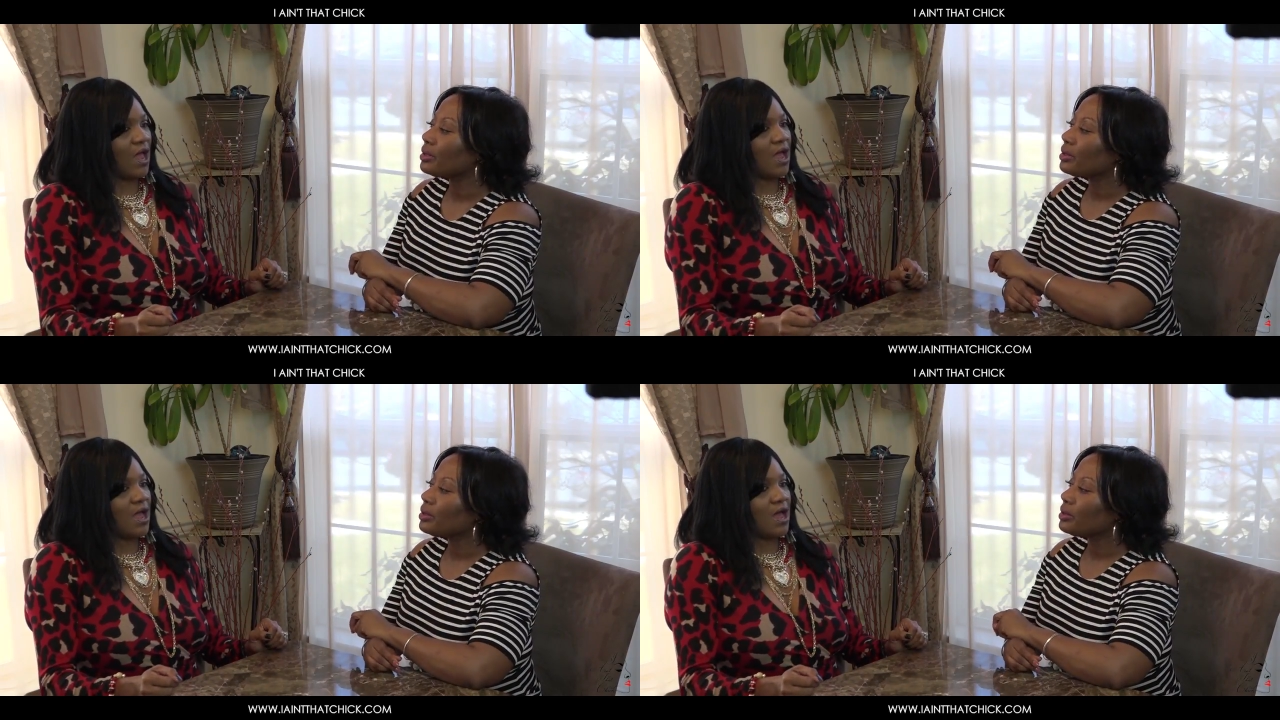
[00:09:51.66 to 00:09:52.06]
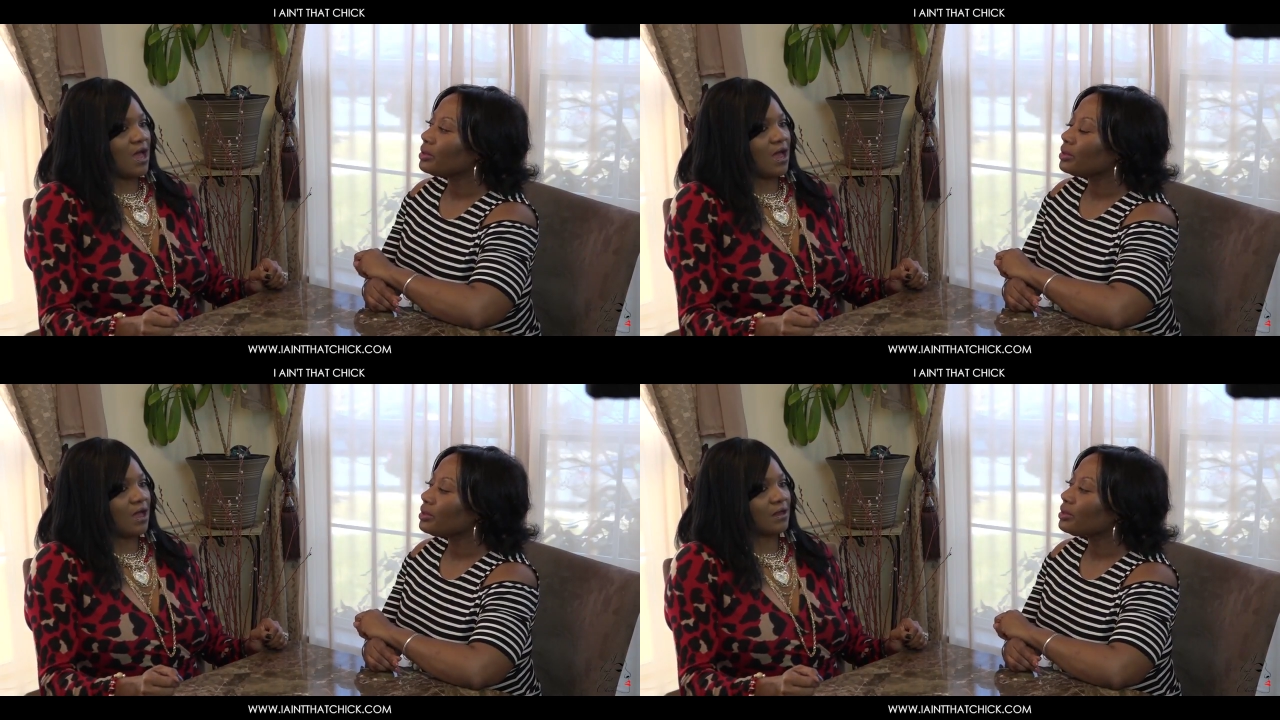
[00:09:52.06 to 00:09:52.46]

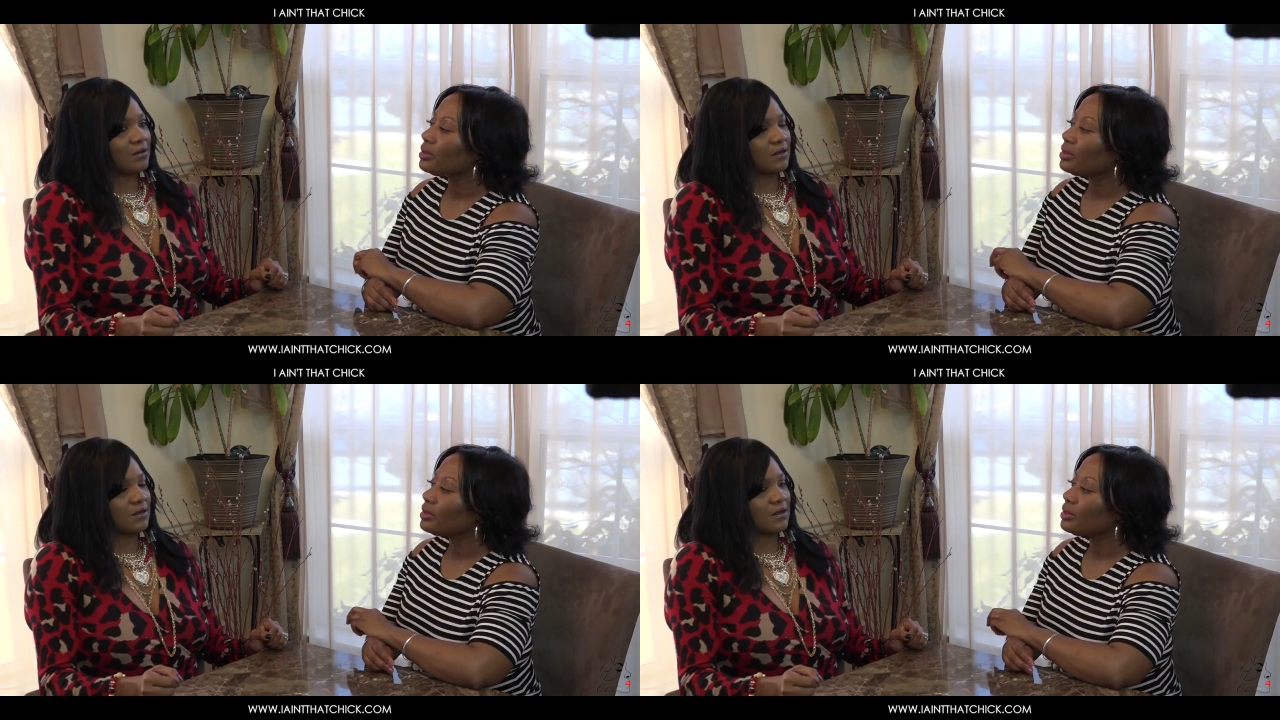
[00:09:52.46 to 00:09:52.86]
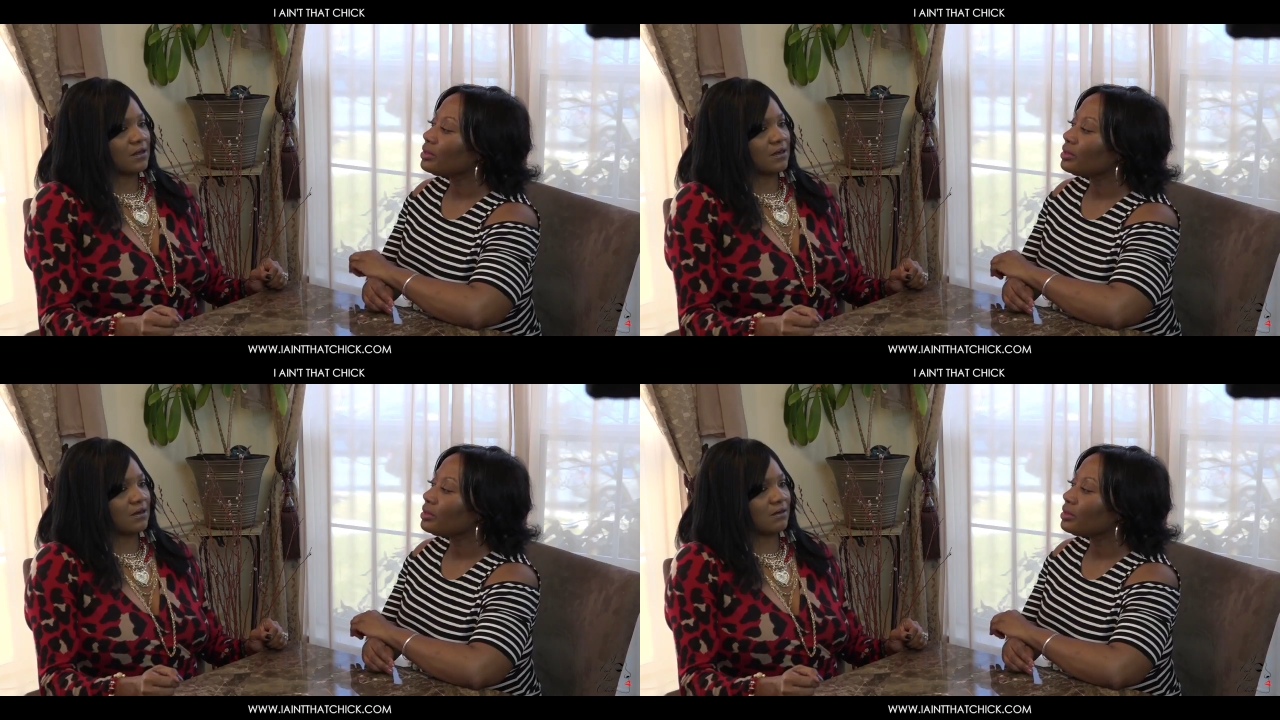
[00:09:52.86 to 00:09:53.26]

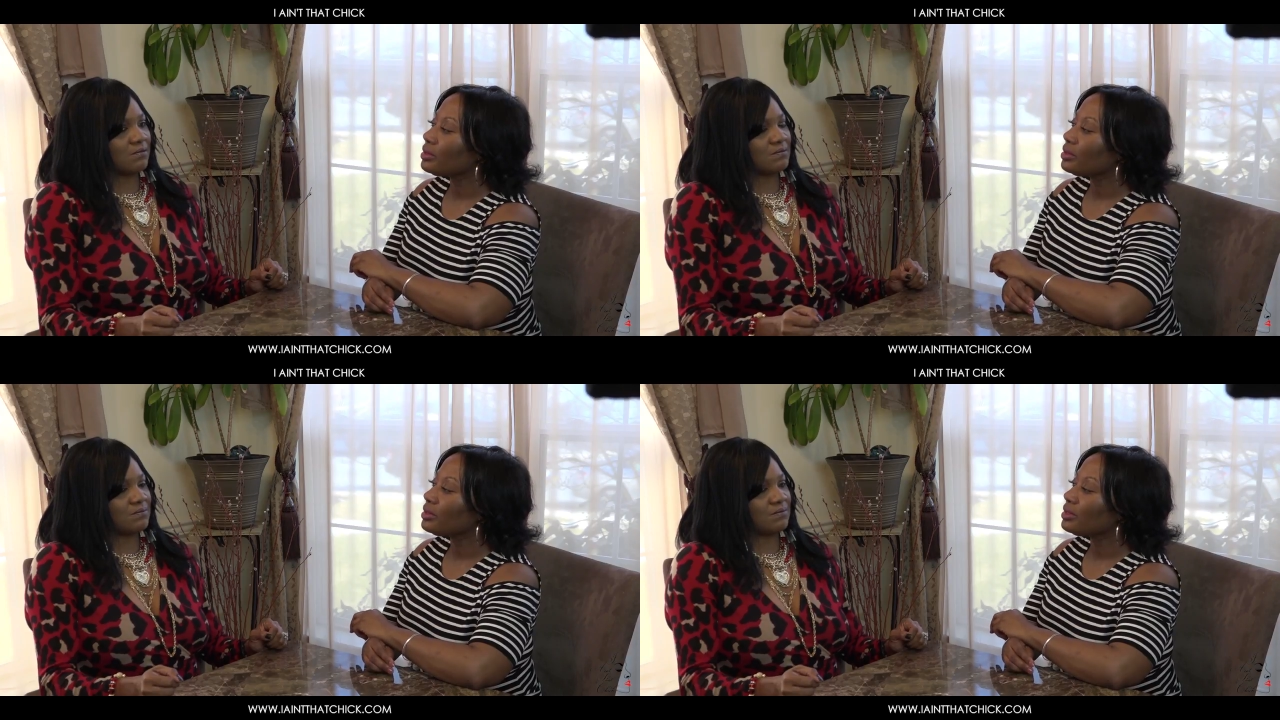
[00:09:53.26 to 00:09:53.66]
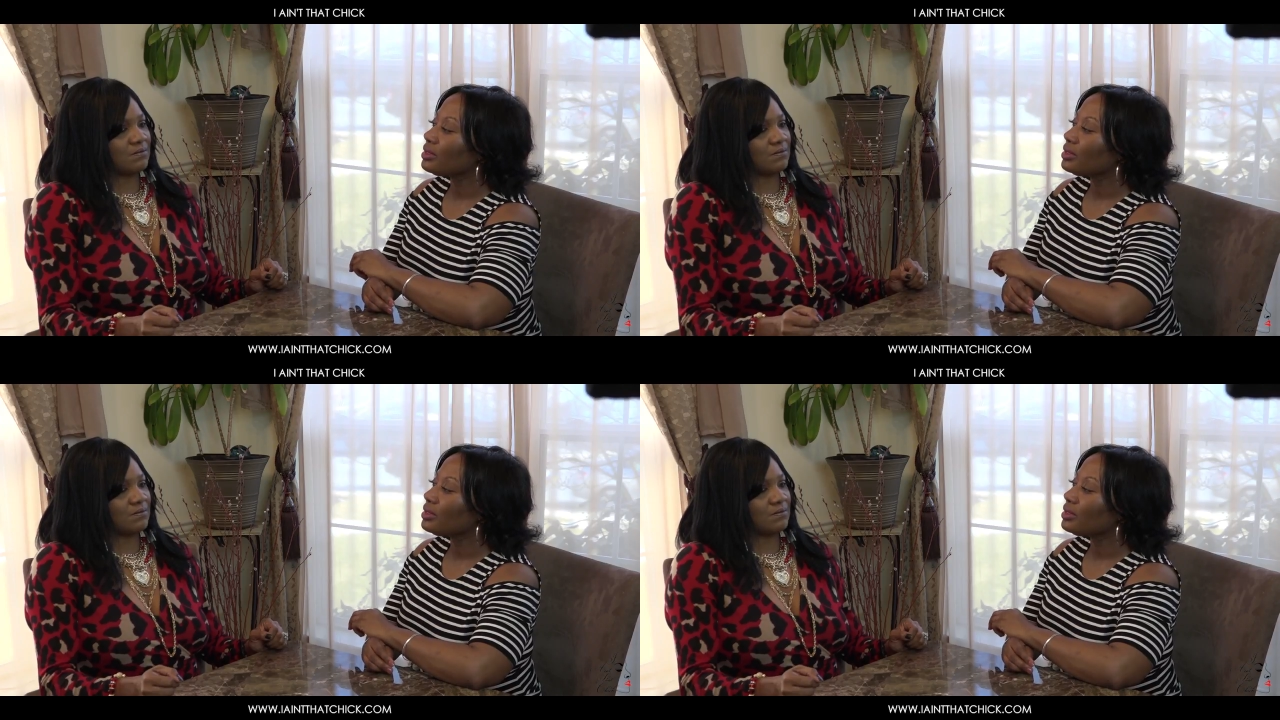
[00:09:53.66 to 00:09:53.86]
No one is speaking in this clip.